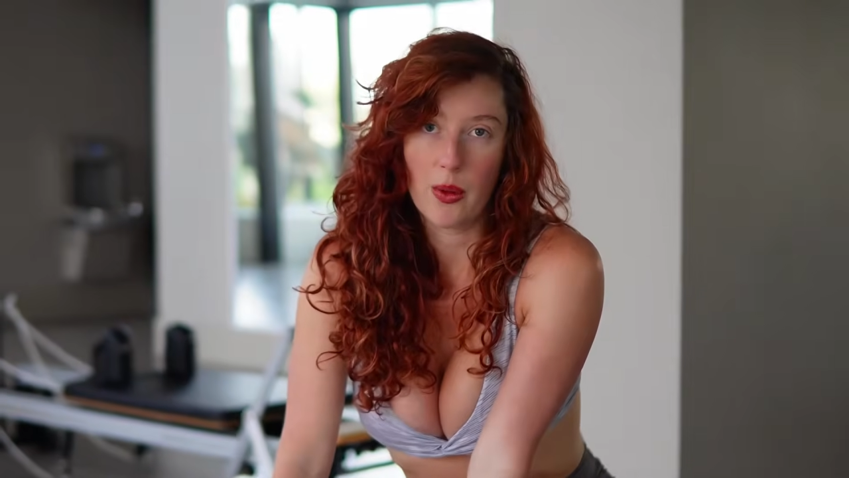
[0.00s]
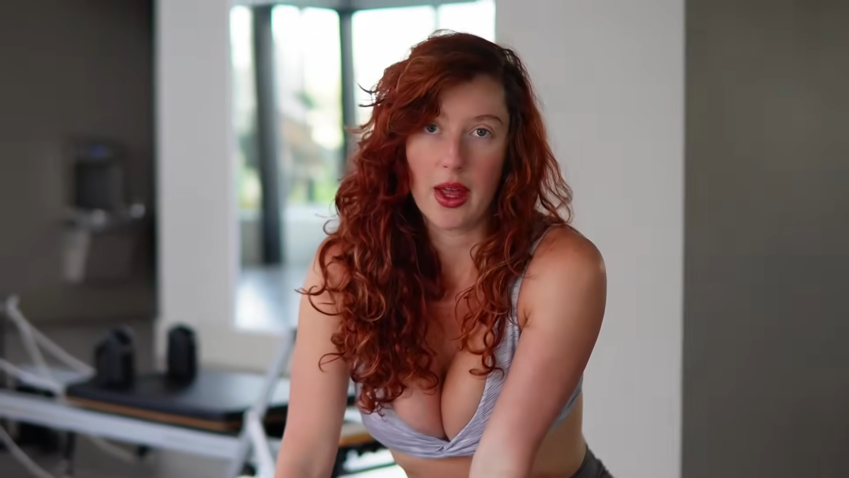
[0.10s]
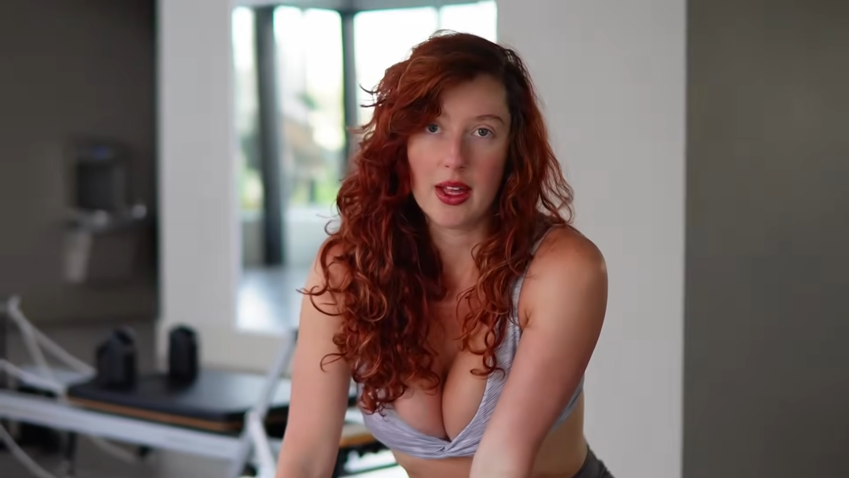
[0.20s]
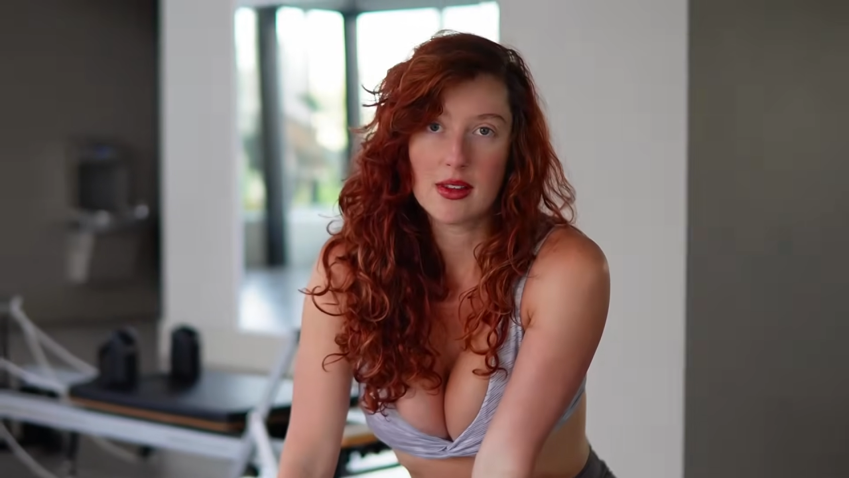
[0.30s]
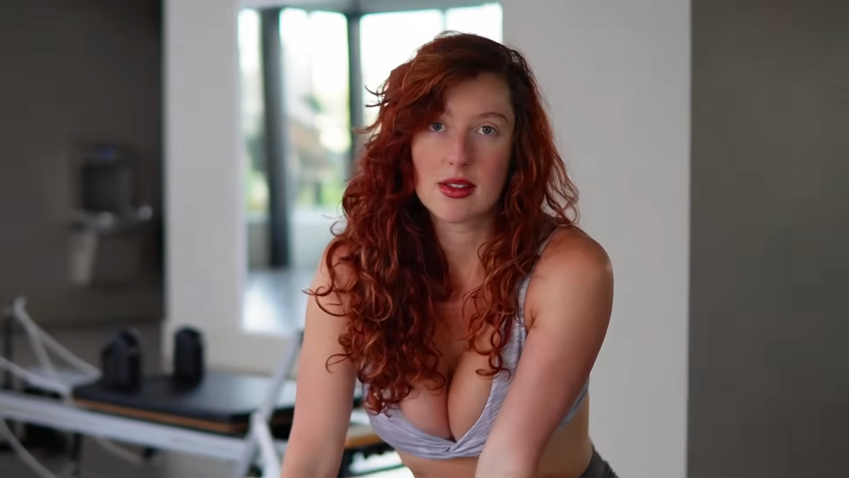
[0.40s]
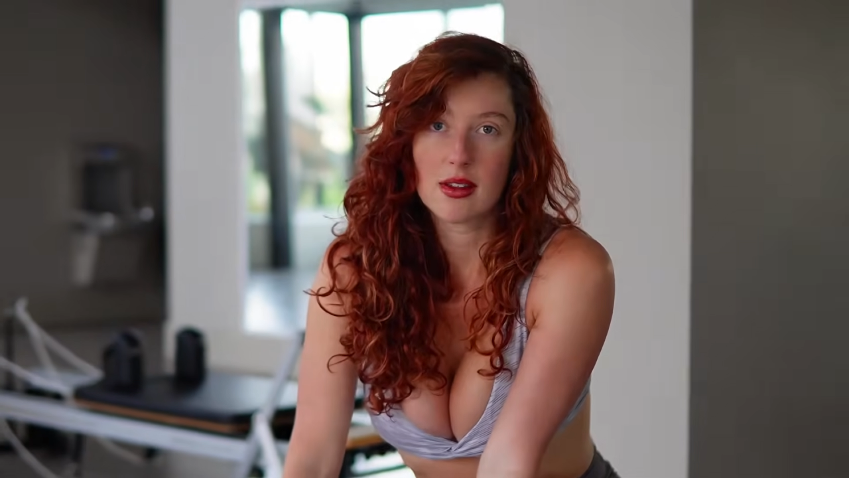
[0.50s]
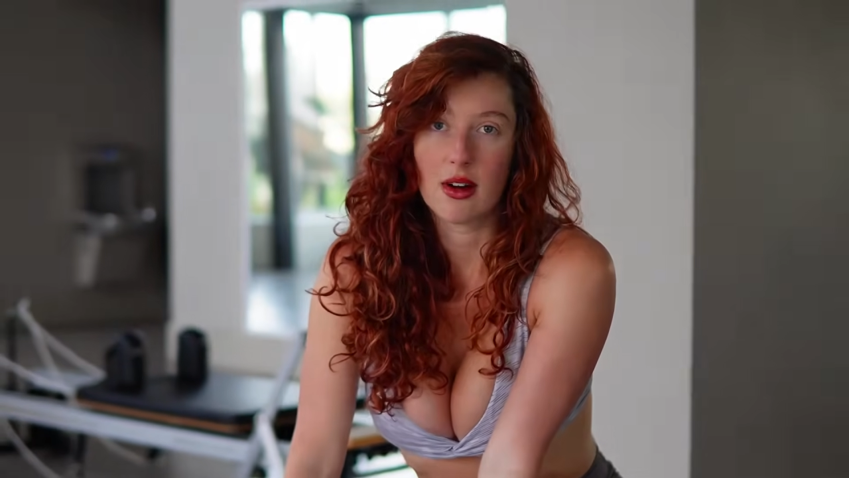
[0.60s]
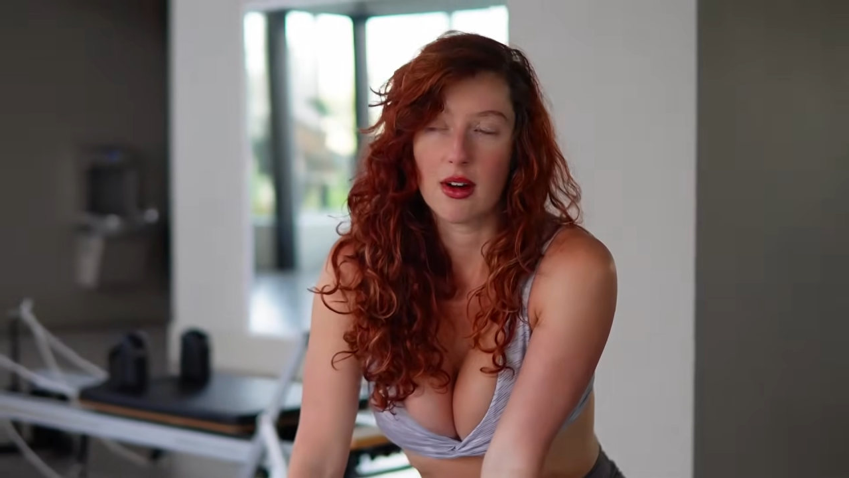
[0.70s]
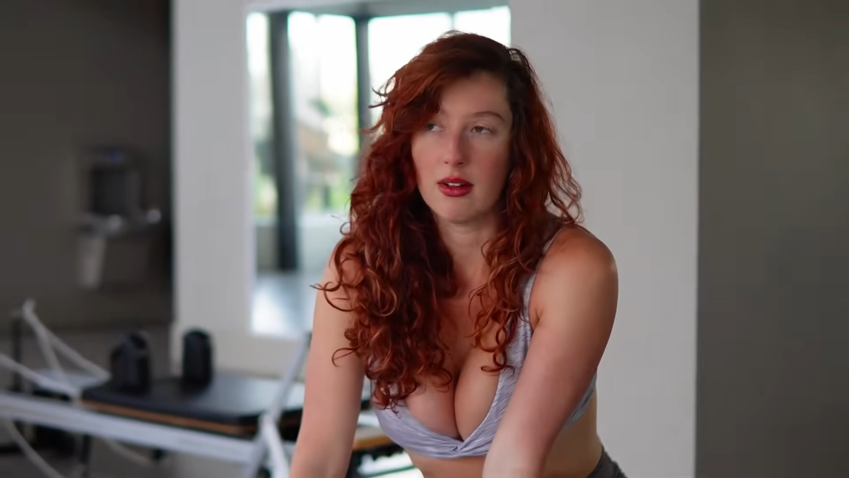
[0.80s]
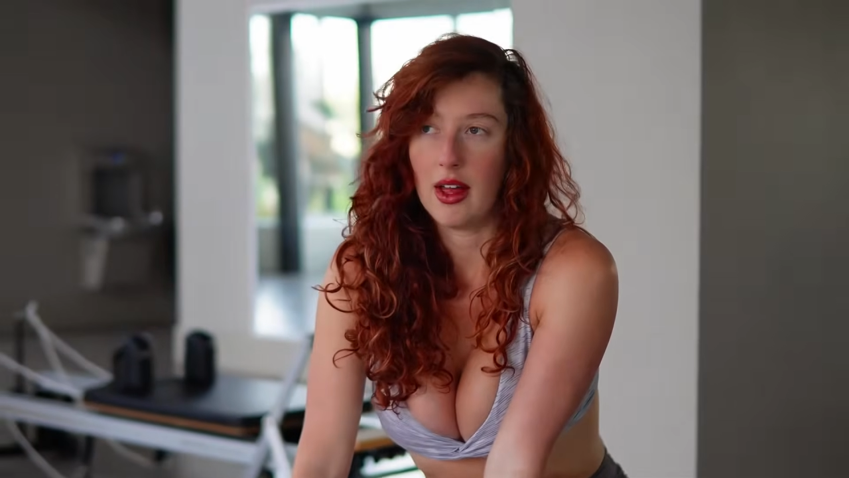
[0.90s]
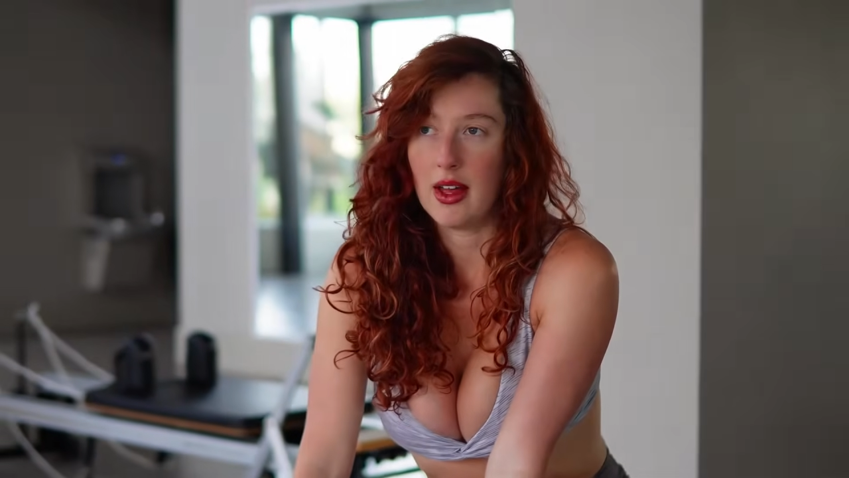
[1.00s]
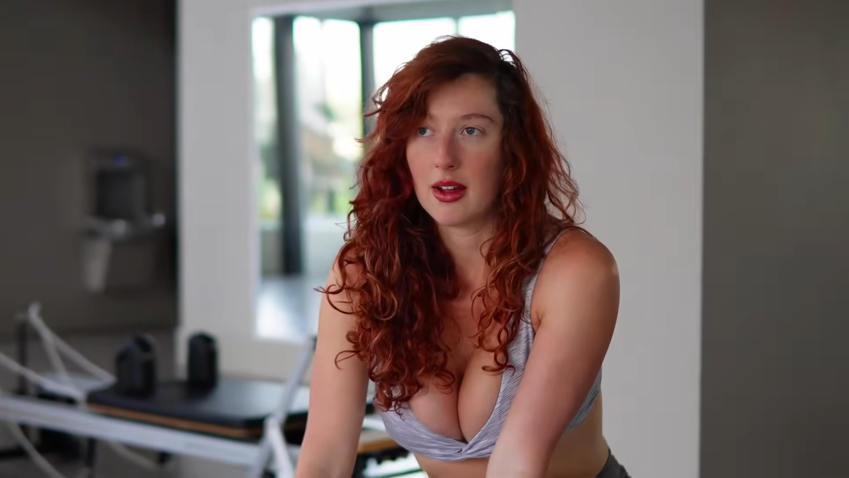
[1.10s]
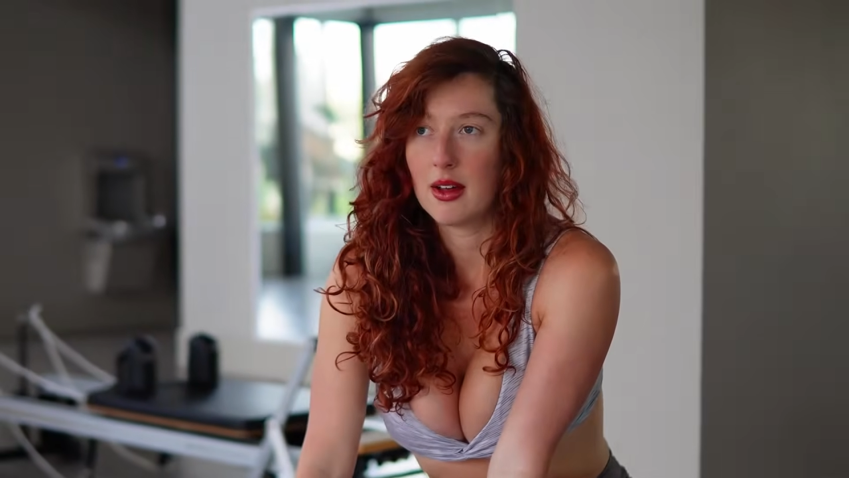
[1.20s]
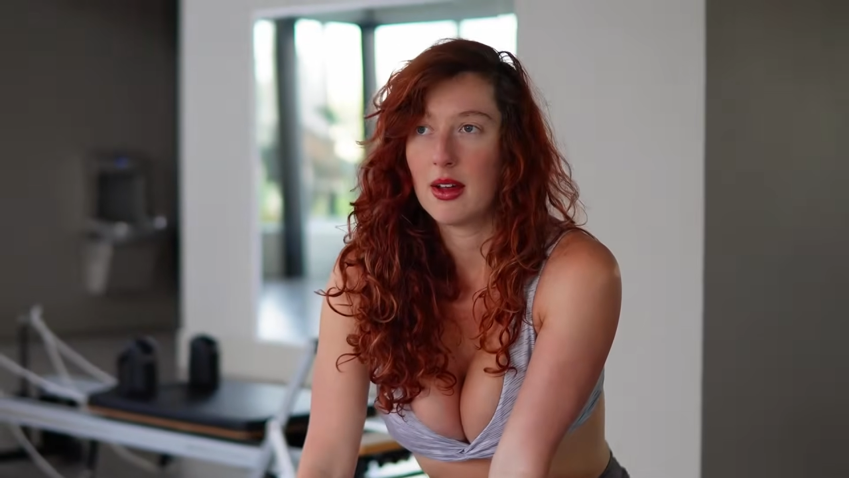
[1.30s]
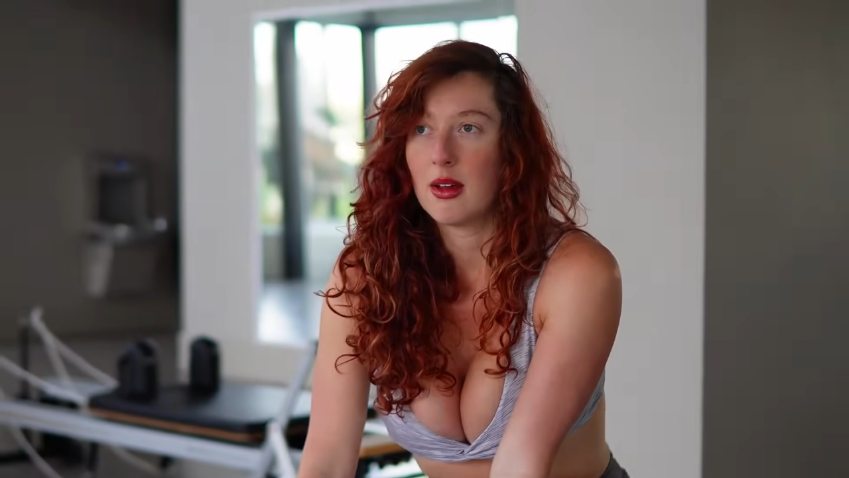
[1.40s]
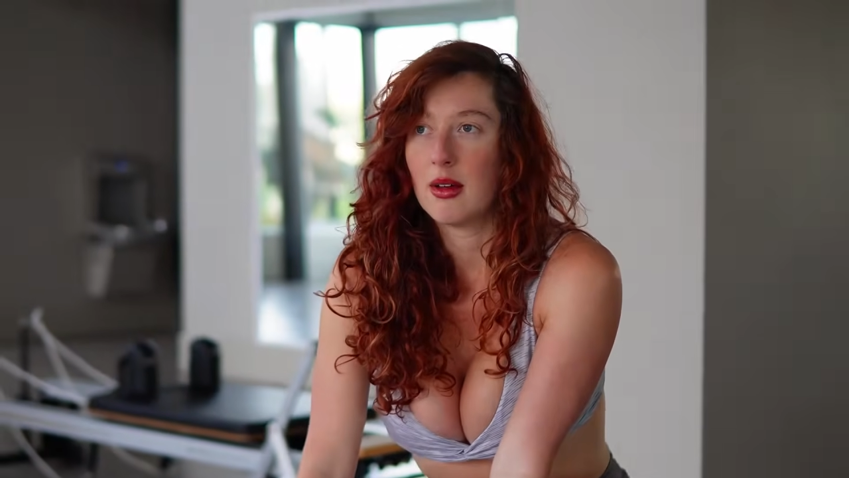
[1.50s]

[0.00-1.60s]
weights are like